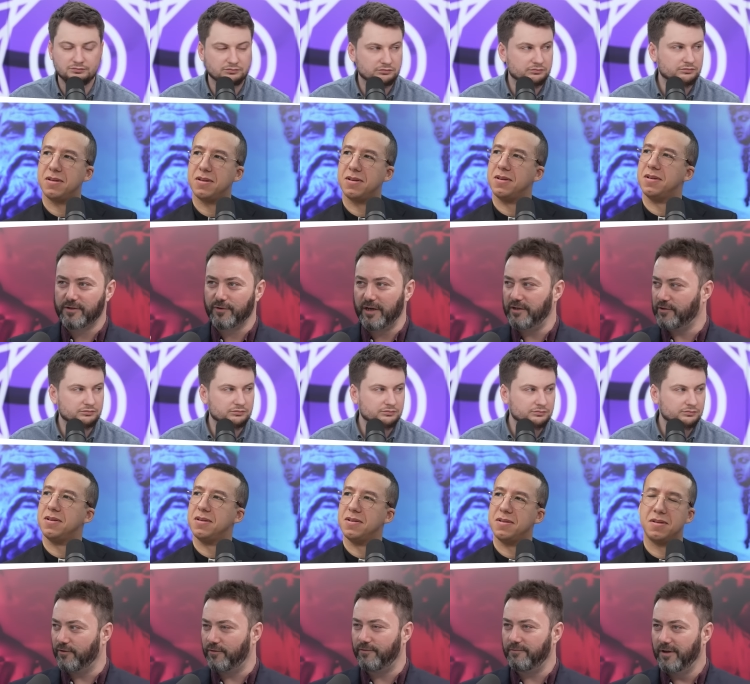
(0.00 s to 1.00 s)
Speaker 1: a strange sort
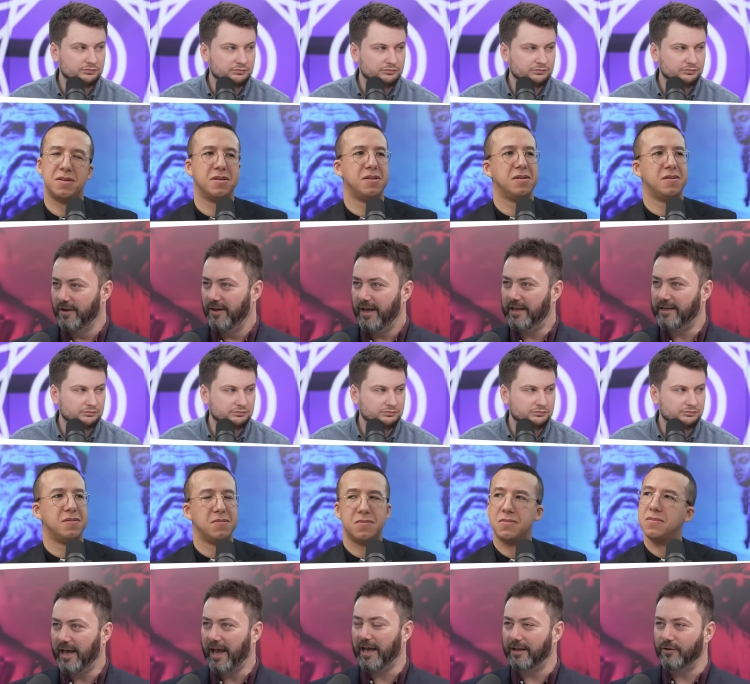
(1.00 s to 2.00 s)
of hidden
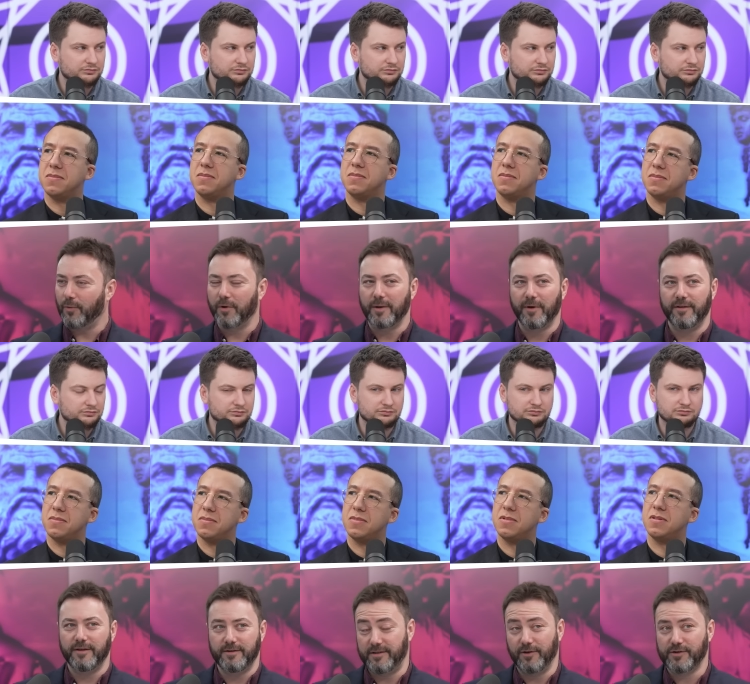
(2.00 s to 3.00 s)
hand operating behind it,
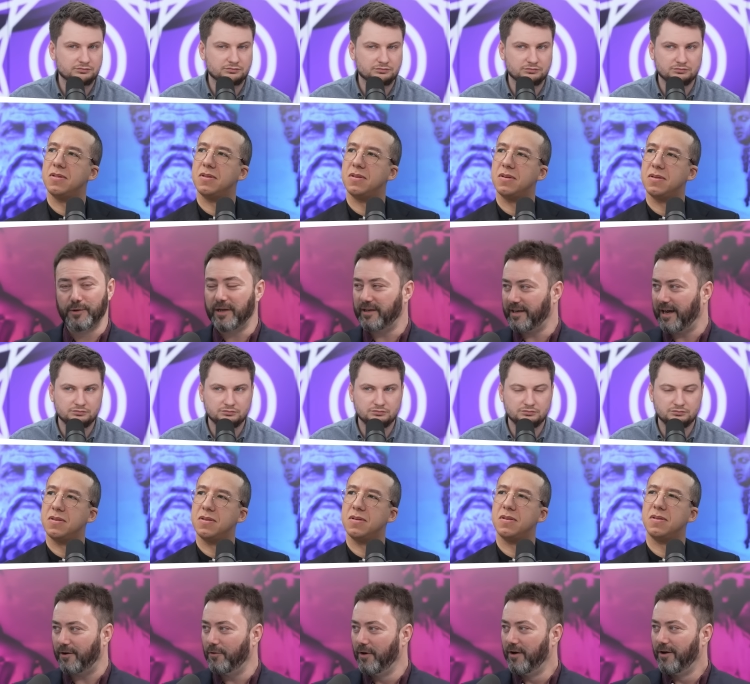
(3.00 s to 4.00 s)
and it's not so hidden now
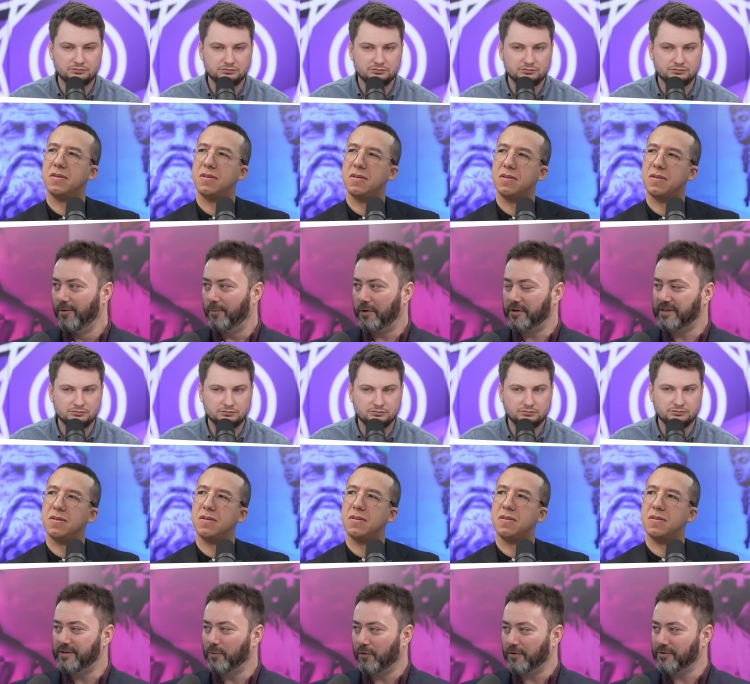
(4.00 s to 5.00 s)
because these
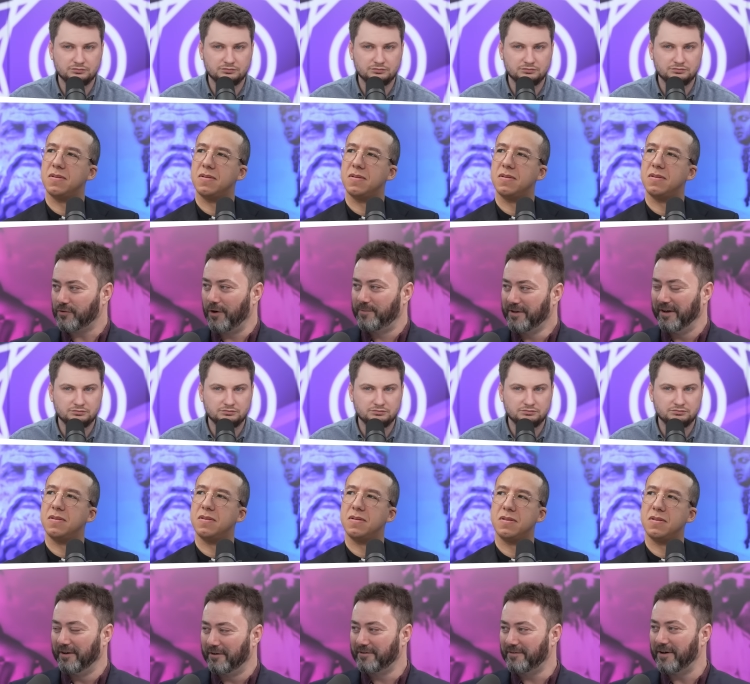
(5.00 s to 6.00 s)
morons dropped an
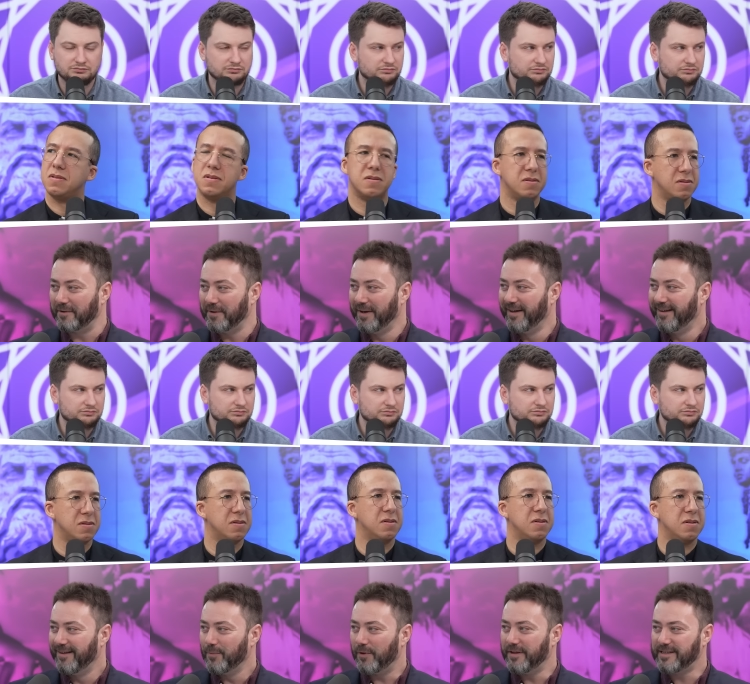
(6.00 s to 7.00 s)
unlocked phone,
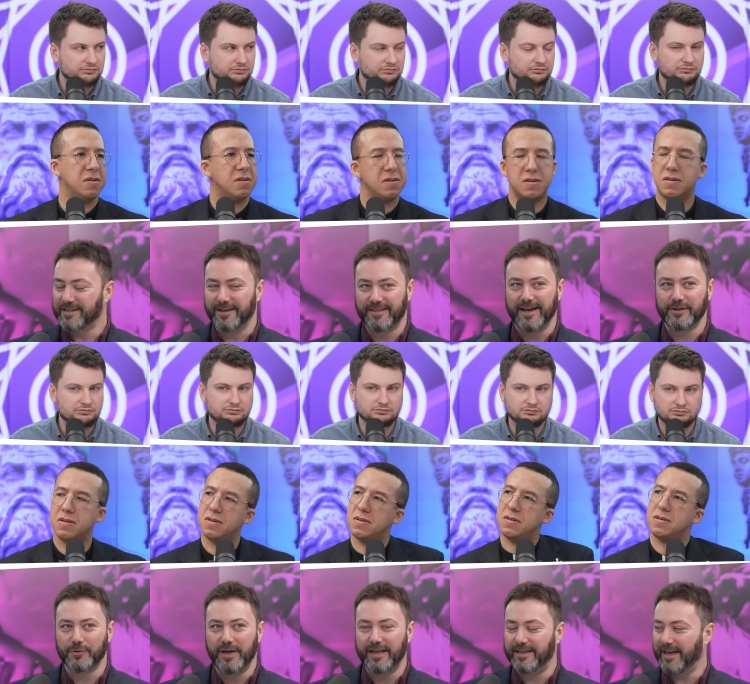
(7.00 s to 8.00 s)
but this is like the actual
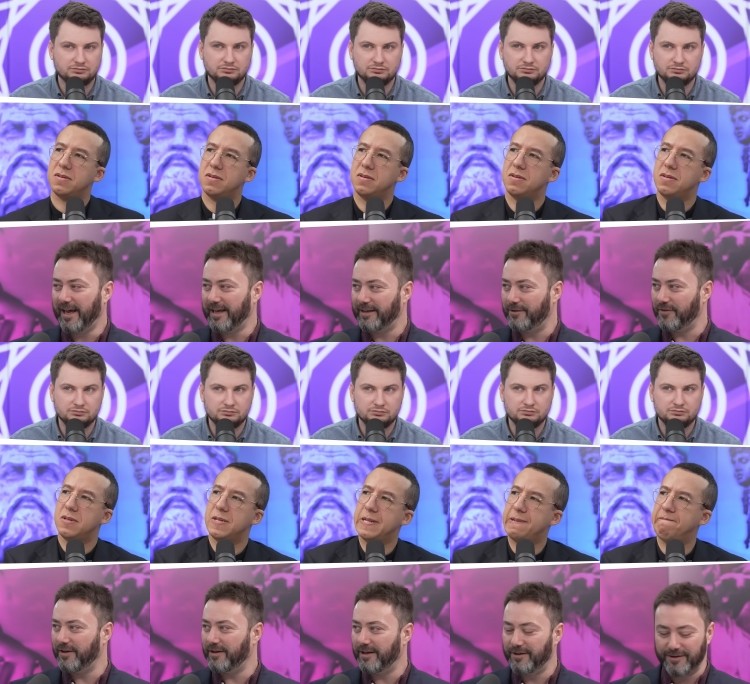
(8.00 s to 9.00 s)
hidden hand of
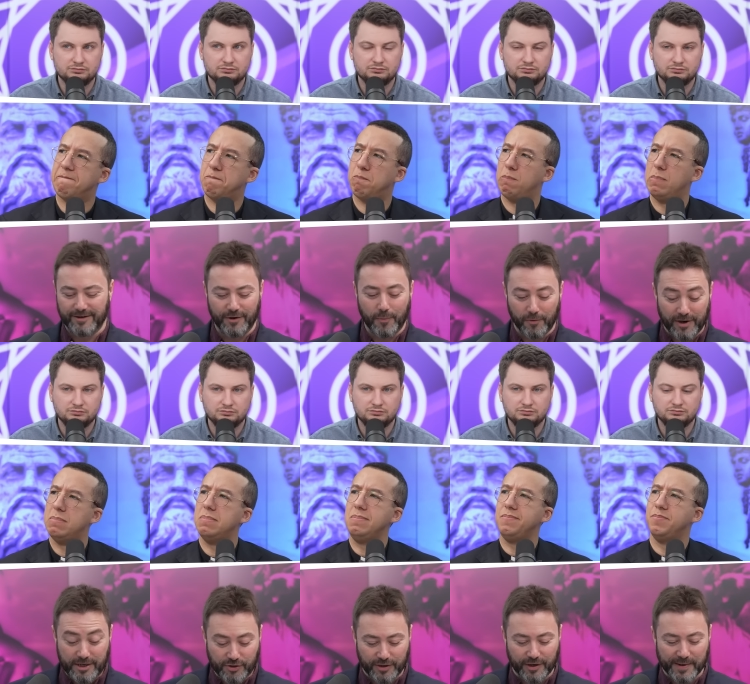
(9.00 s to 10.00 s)
an
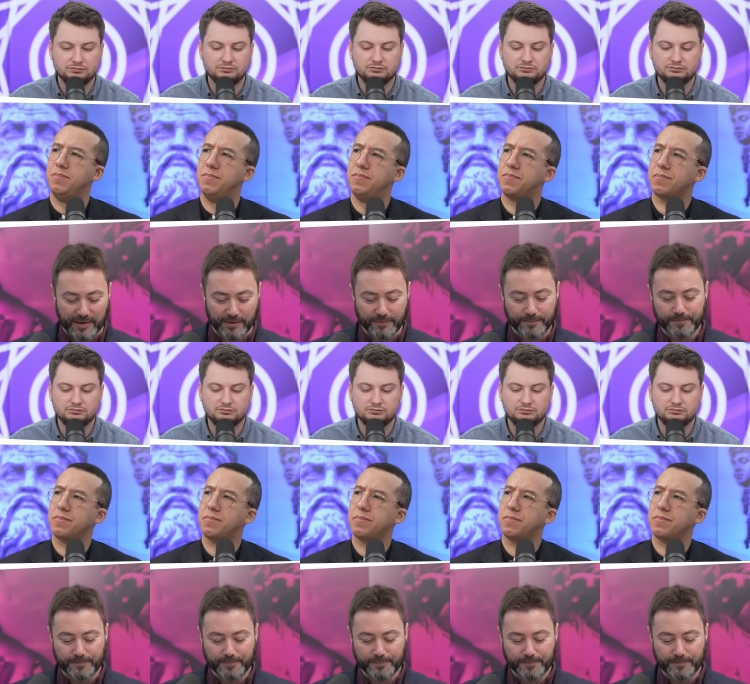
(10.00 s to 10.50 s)
operation going on.